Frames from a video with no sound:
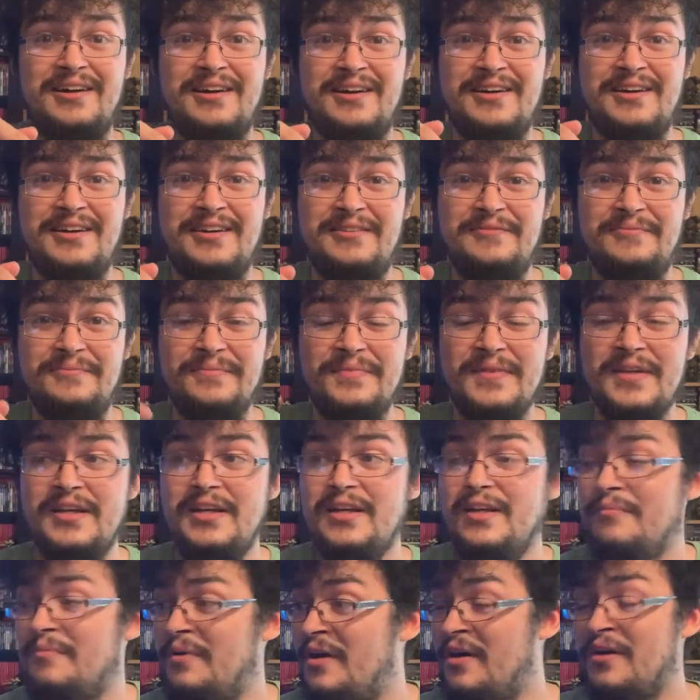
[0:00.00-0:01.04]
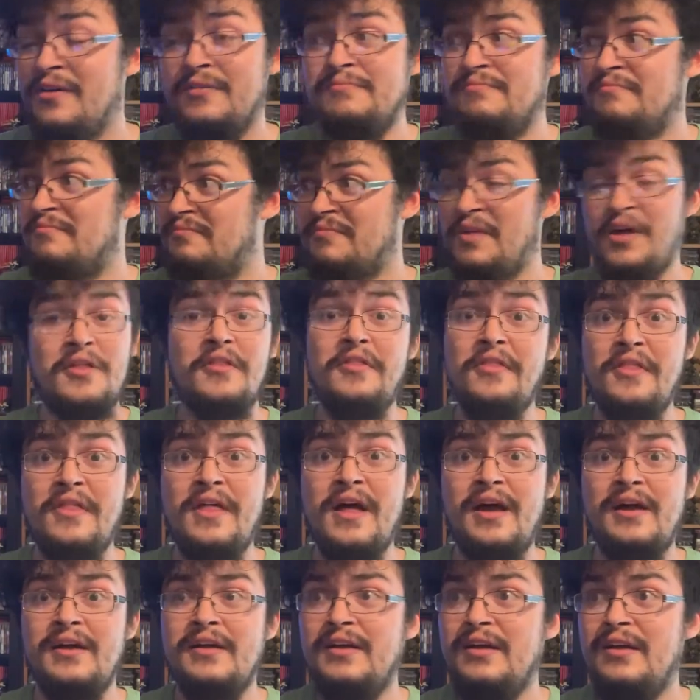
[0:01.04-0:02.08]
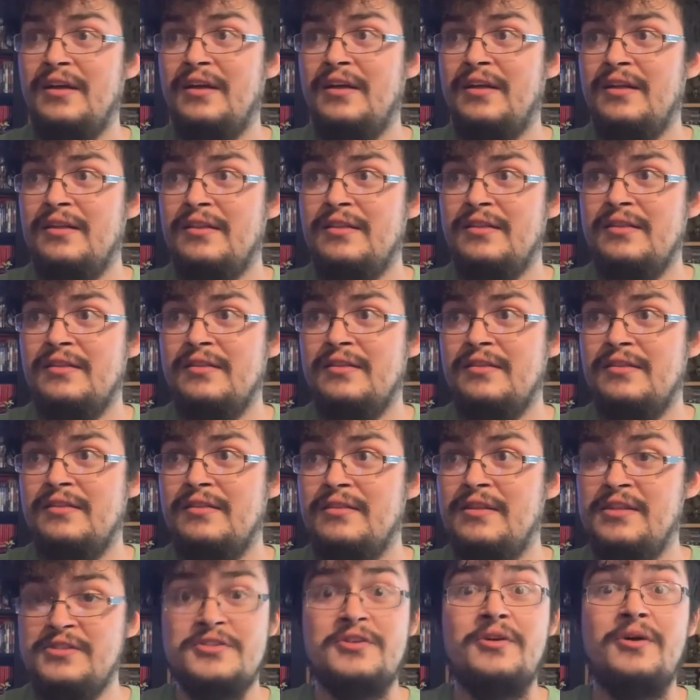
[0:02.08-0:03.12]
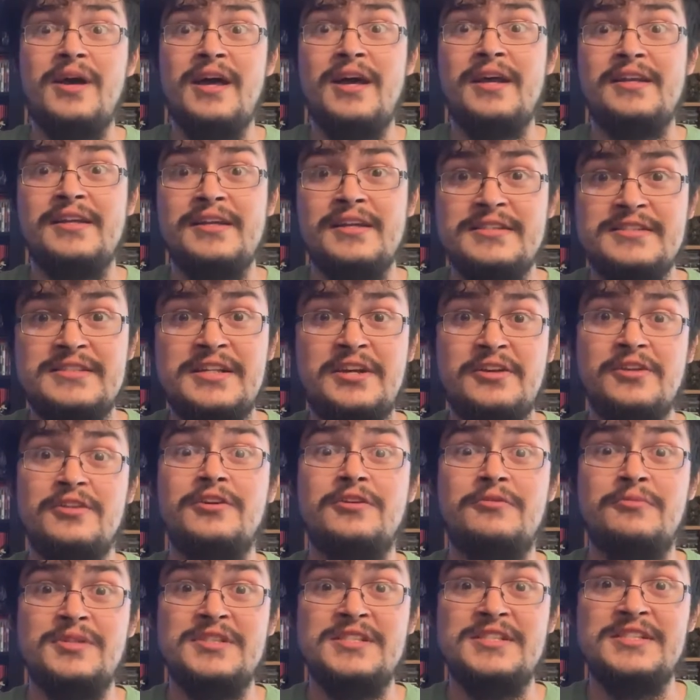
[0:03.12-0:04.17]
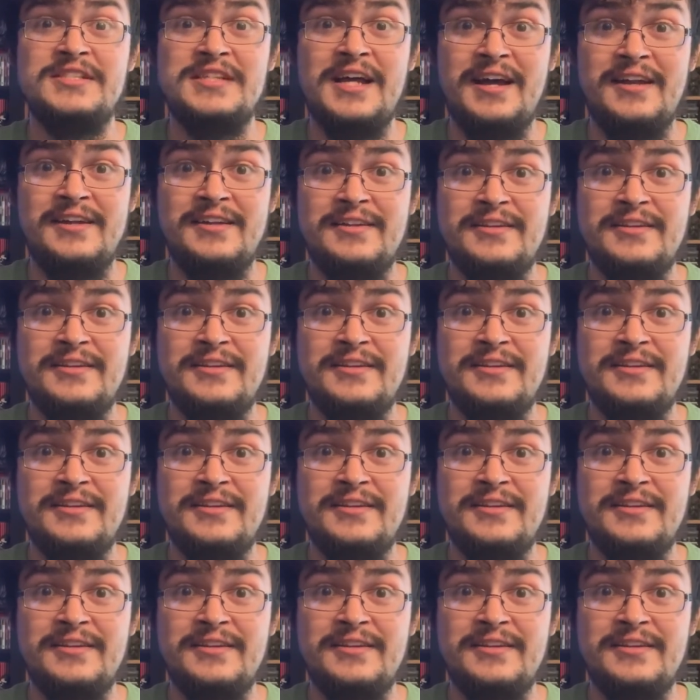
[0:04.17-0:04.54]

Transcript: But other than that, let's go ahead and take a look what's inside.